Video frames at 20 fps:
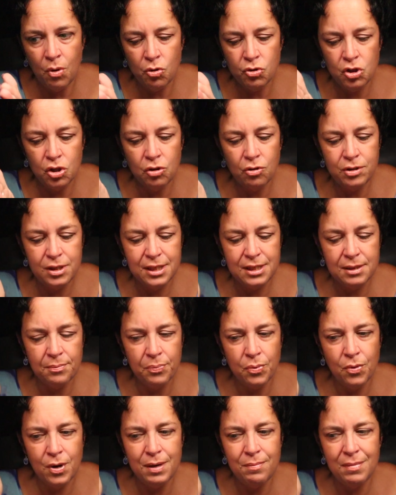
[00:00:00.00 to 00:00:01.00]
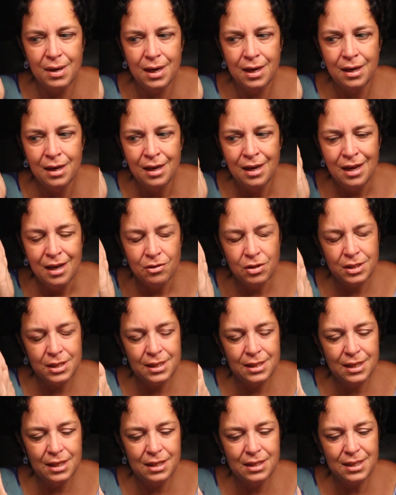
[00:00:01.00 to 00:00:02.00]
emotional disappointment. This
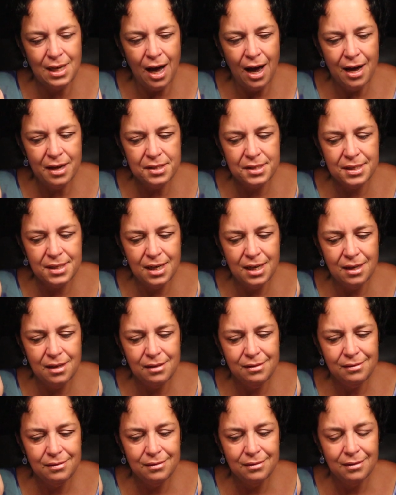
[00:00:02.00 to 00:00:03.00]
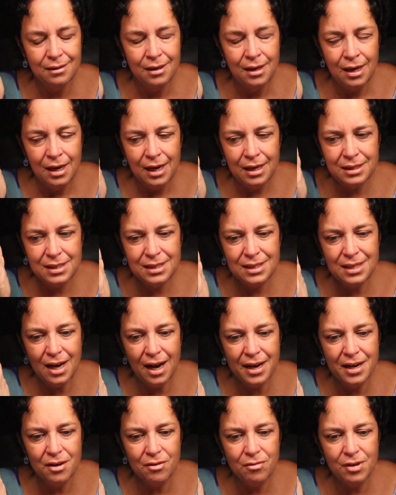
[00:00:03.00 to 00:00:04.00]
is exhausting. It's
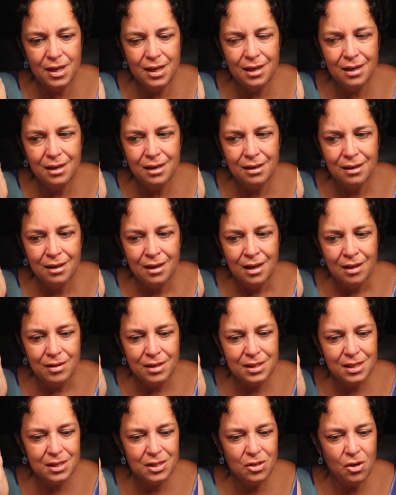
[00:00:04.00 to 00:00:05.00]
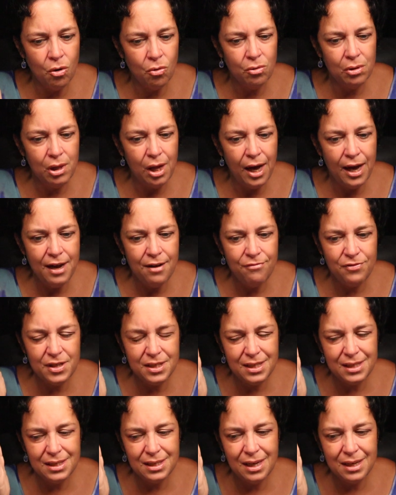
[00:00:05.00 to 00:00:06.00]
tiring. This is no life.
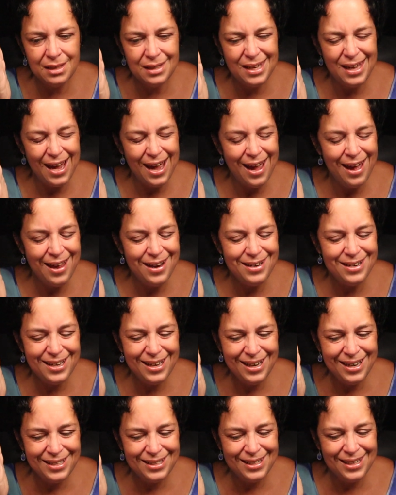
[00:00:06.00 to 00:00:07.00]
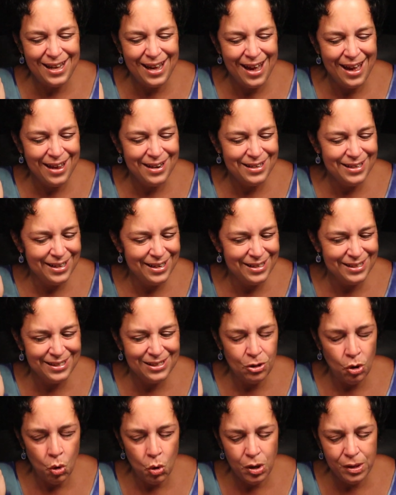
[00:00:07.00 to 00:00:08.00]
This is like the end. It is the end. It is
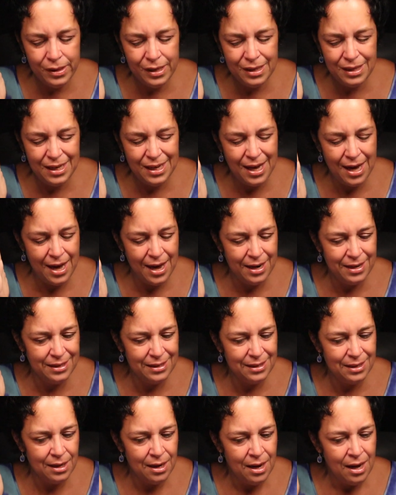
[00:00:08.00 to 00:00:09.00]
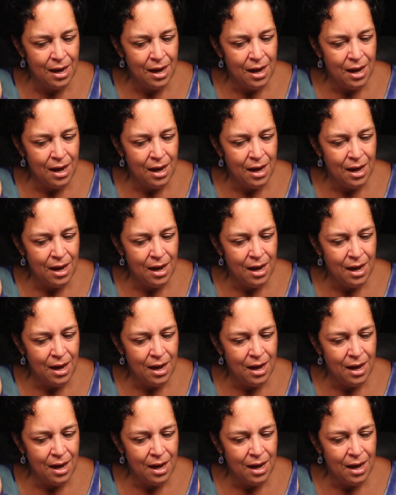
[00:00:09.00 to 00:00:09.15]
totally the end.